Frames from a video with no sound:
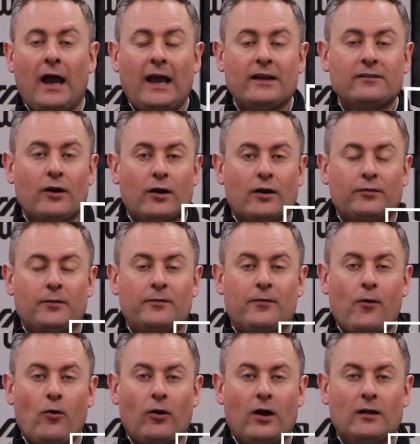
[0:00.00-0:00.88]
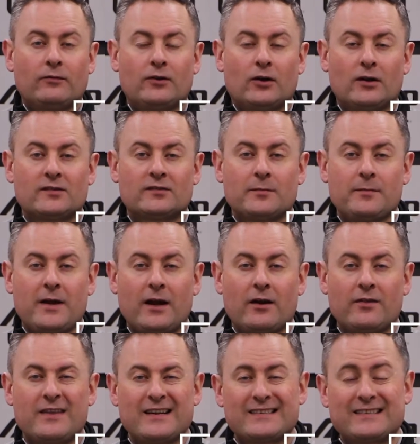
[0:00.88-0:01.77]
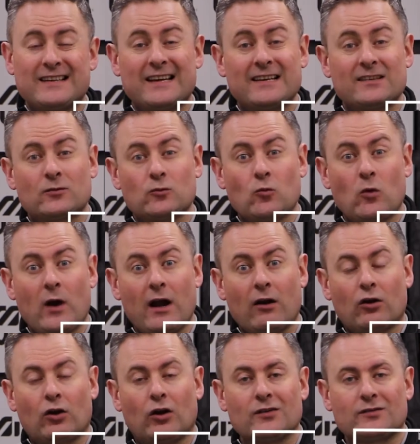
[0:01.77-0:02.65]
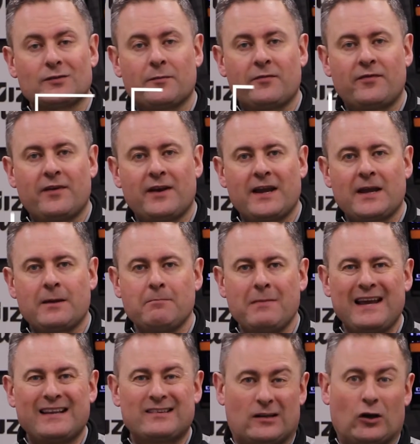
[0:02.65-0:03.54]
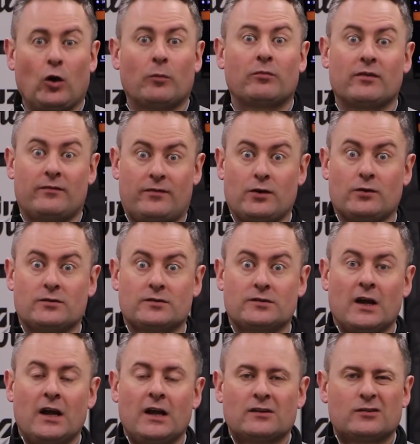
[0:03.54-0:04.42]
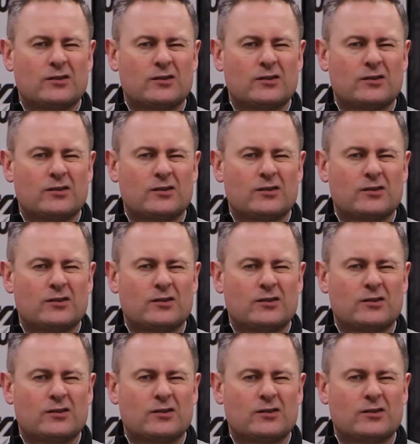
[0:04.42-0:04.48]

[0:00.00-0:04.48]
Hey, Derek from ForeGolf Custom here. This is where custom fitting meets club reviews.